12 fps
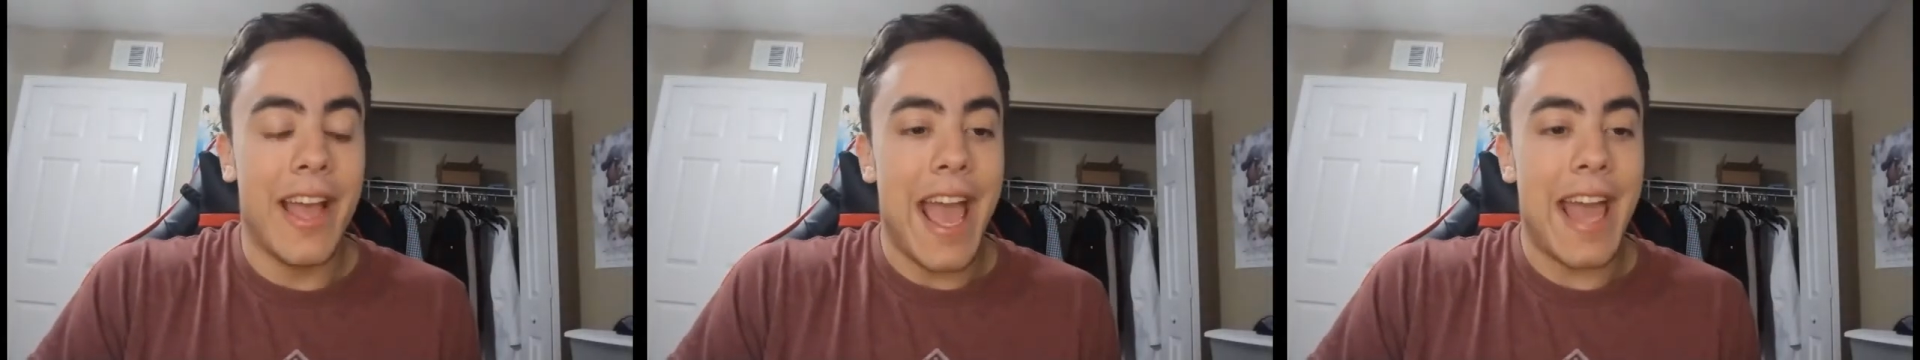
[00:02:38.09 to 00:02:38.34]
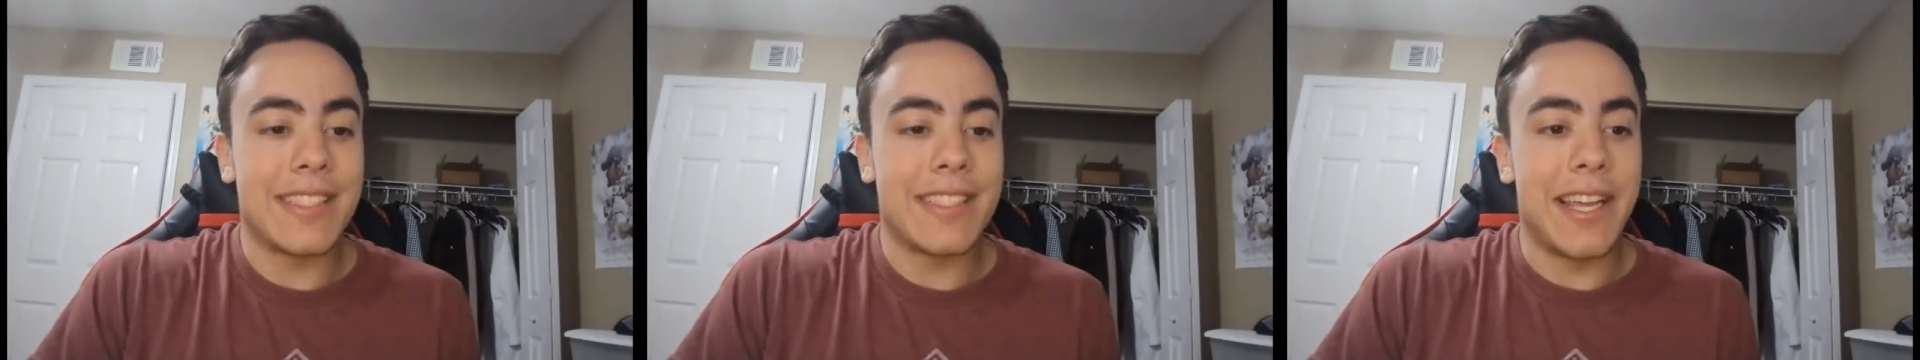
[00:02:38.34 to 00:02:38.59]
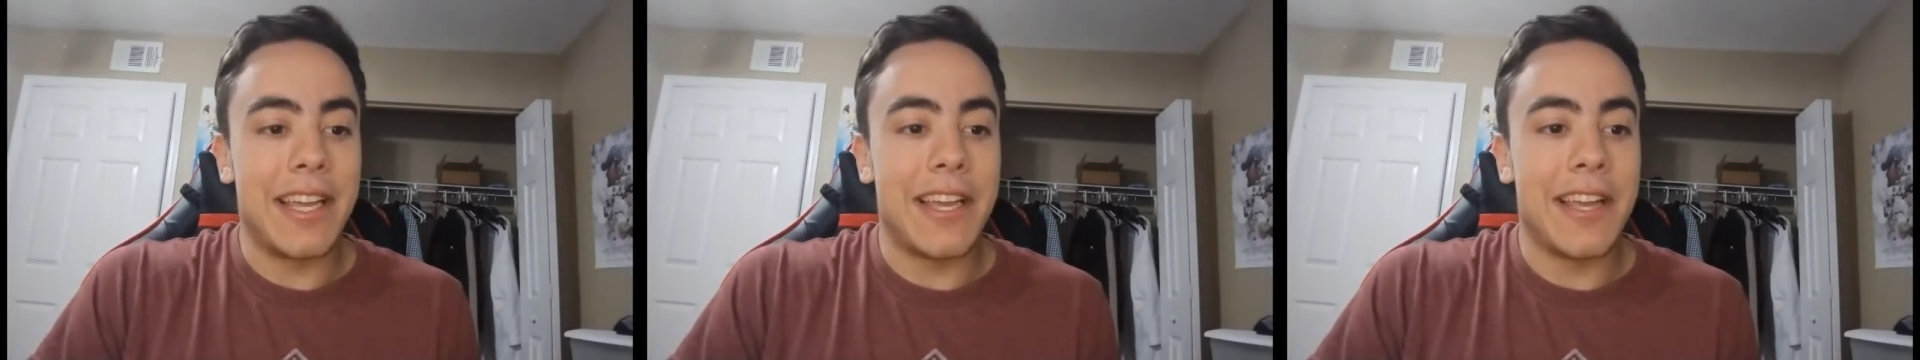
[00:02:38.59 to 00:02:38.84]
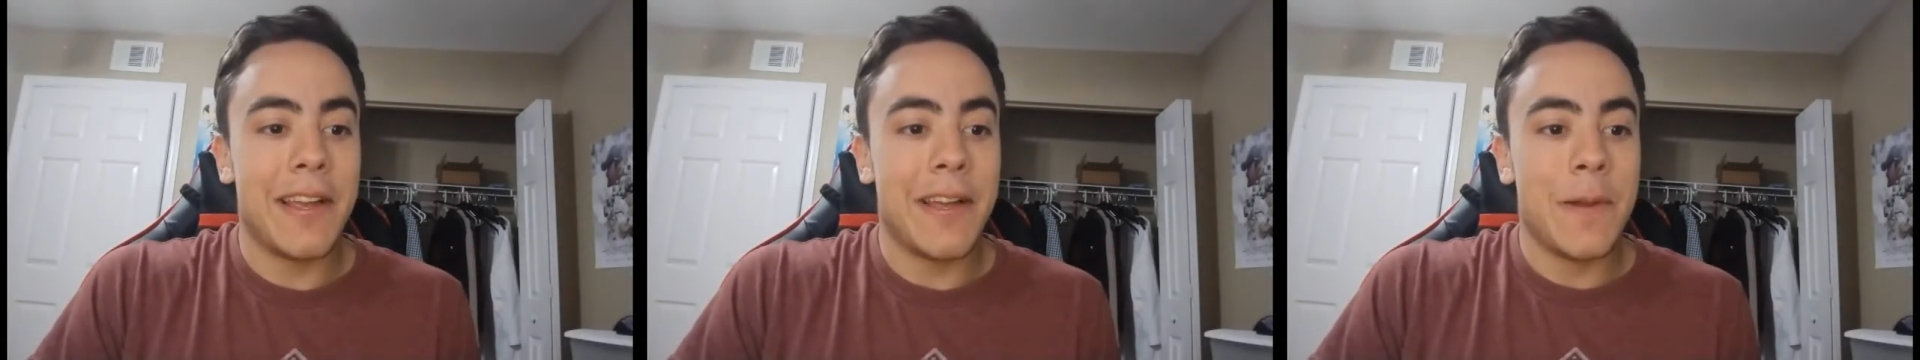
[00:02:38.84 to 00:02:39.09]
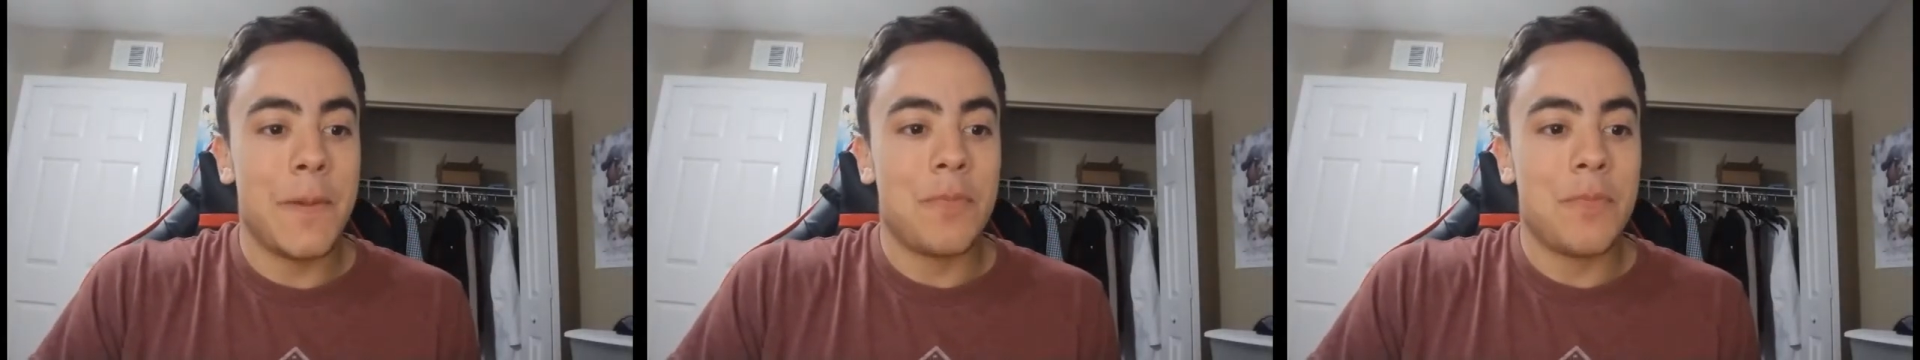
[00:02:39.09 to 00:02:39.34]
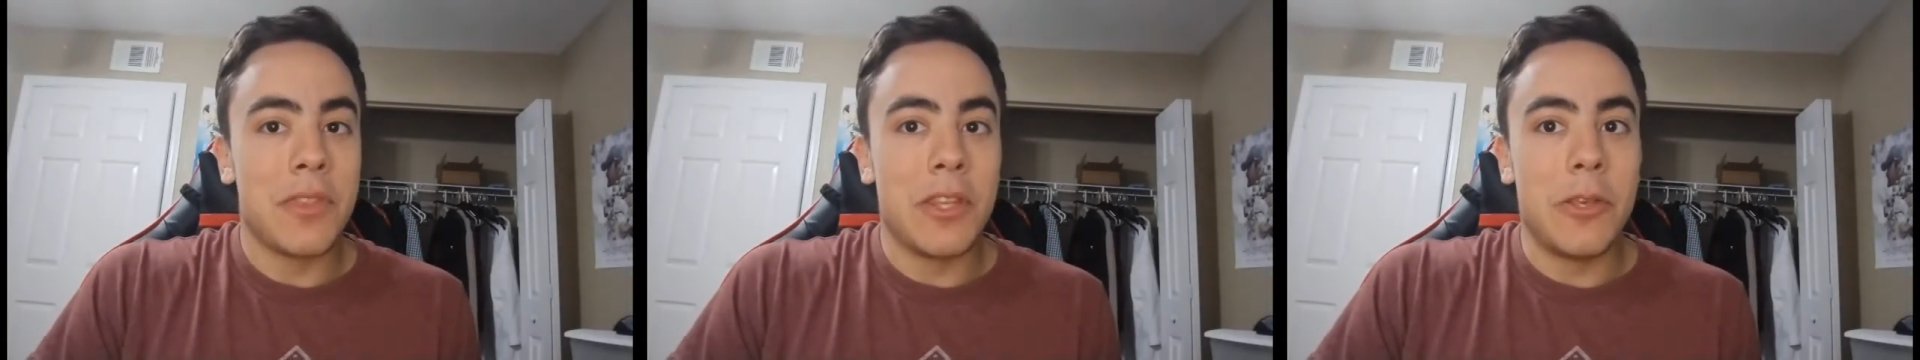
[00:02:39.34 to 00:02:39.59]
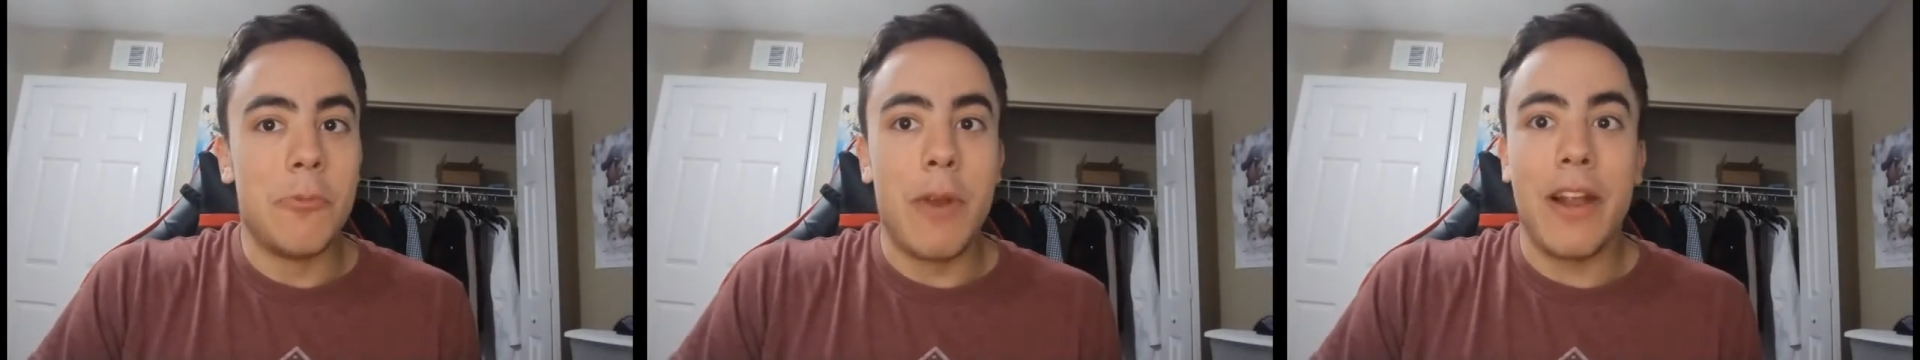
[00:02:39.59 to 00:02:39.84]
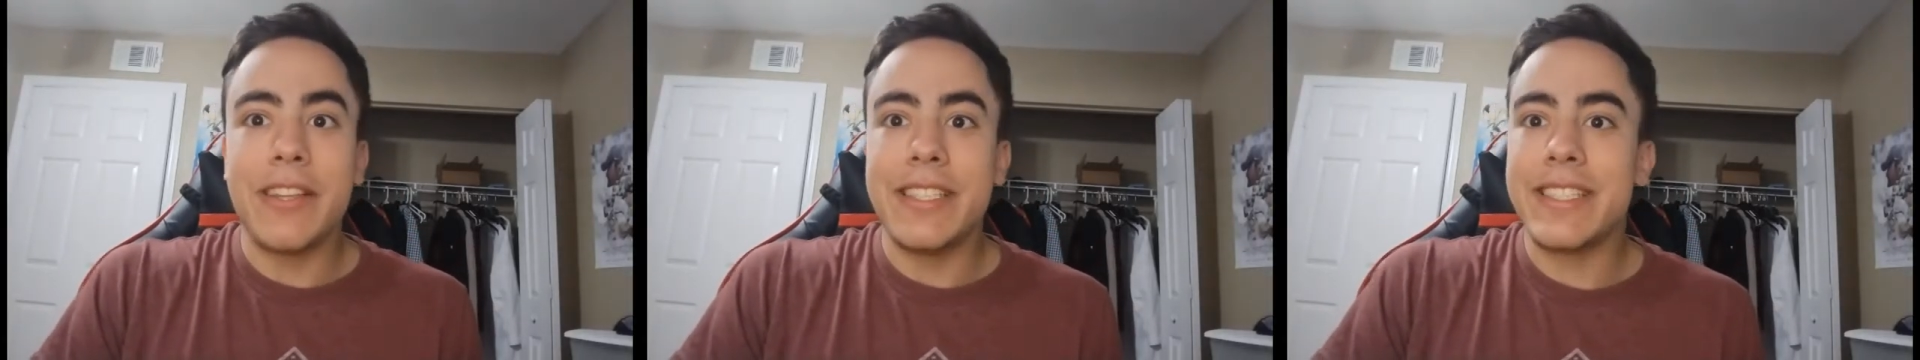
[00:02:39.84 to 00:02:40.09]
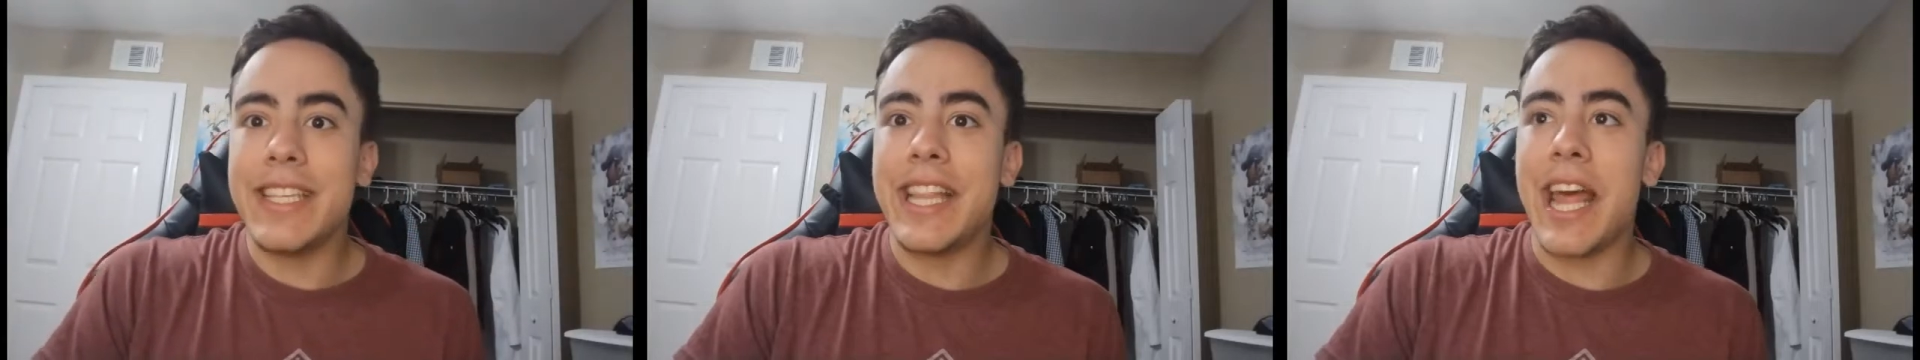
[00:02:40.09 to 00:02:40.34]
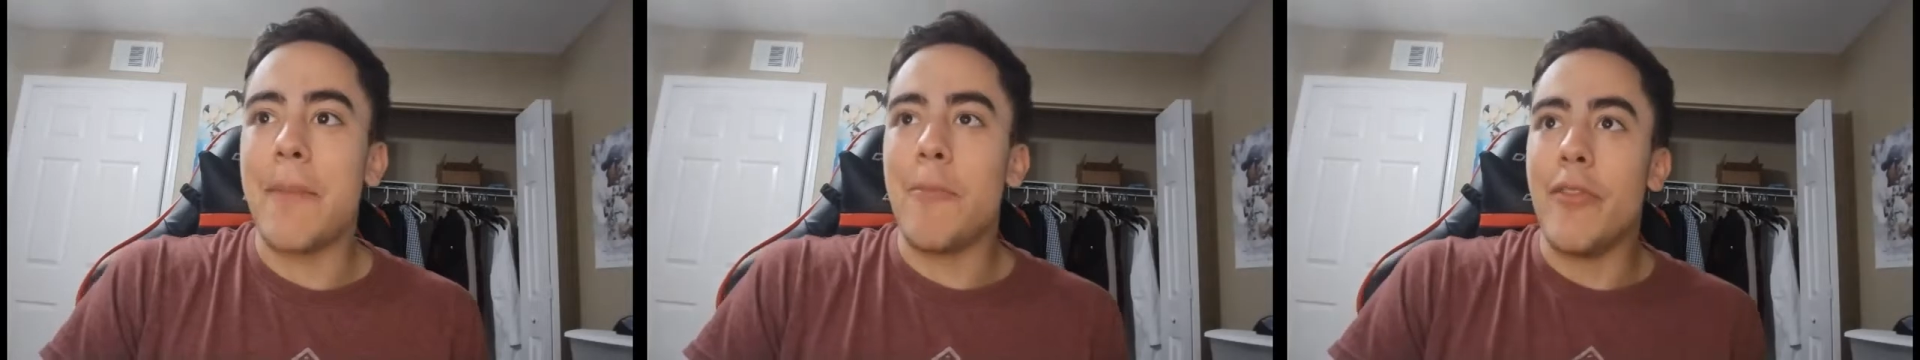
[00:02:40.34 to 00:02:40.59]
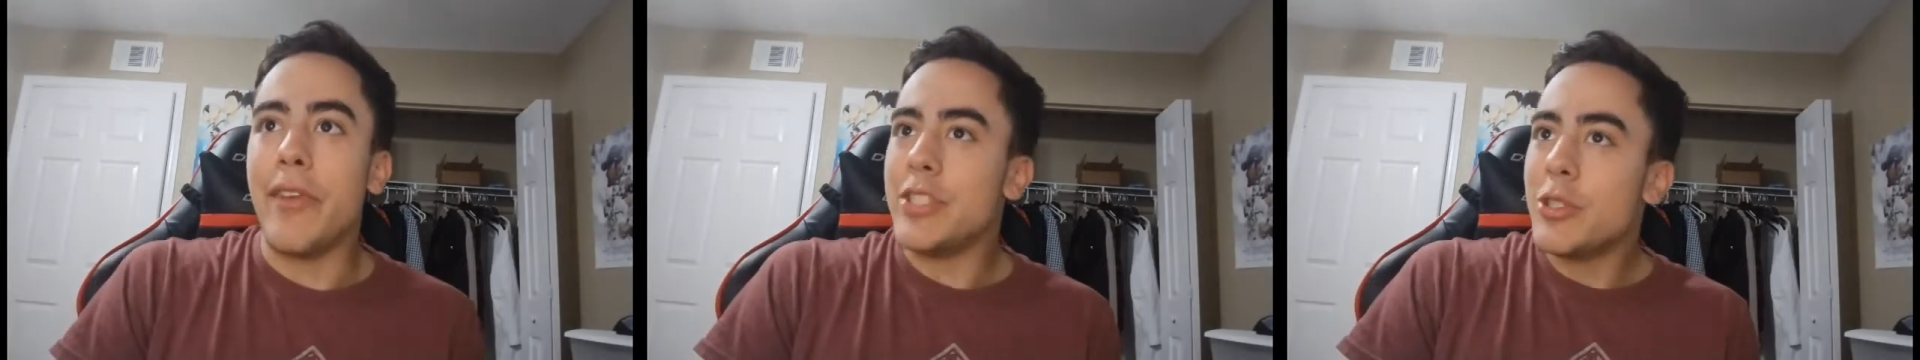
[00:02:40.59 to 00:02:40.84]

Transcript: And it's you rarely see that in movies.